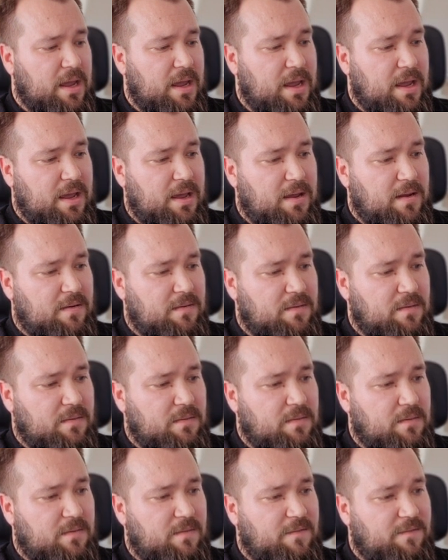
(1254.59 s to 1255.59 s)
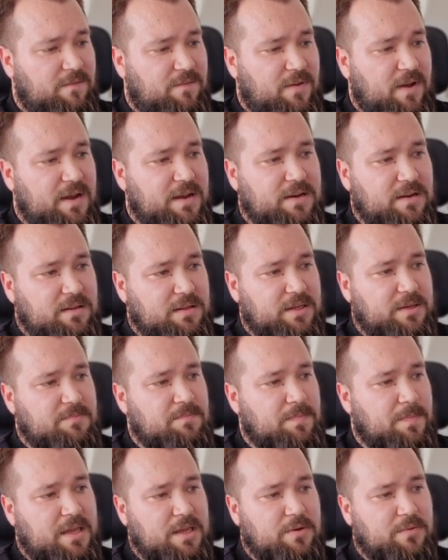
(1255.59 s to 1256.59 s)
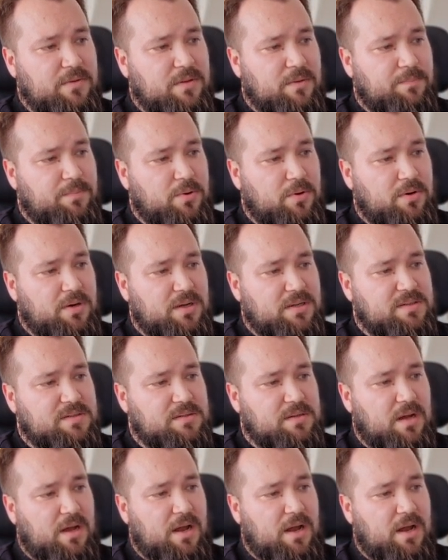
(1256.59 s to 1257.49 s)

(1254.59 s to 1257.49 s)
And finally, here in the products,